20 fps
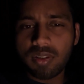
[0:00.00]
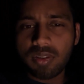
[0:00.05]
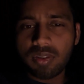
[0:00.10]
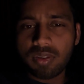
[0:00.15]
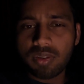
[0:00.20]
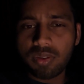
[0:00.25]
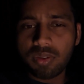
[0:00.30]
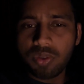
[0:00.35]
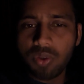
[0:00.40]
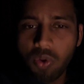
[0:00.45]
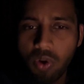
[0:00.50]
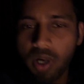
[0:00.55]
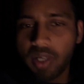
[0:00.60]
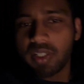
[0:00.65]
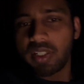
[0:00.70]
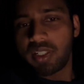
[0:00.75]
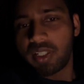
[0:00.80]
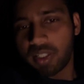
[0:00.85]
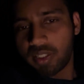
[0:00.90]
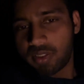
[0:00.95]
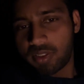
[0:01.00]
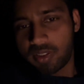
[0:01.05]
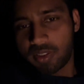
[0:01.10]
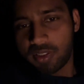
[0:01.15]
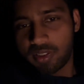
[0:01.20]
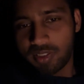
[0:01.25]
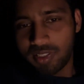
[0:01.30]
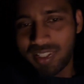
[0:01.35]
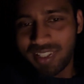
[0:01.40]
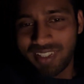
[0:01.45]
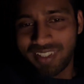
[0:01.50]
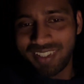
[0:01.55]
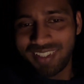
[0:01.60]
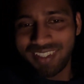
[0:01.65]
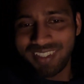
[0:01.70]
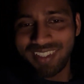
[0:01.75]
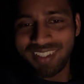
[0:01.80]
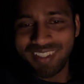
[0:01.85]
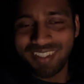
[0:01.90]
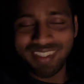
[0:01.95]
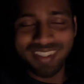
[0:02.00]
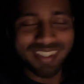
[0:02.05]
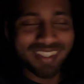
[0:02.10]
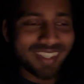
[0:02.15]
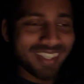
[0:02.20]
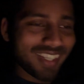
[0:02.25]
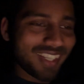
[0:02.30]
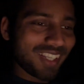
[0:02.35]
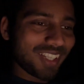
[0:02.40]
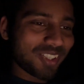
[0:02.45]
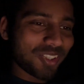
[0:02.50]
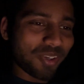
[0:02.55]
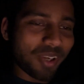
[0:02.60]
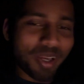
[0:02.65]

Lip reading: no architecture. So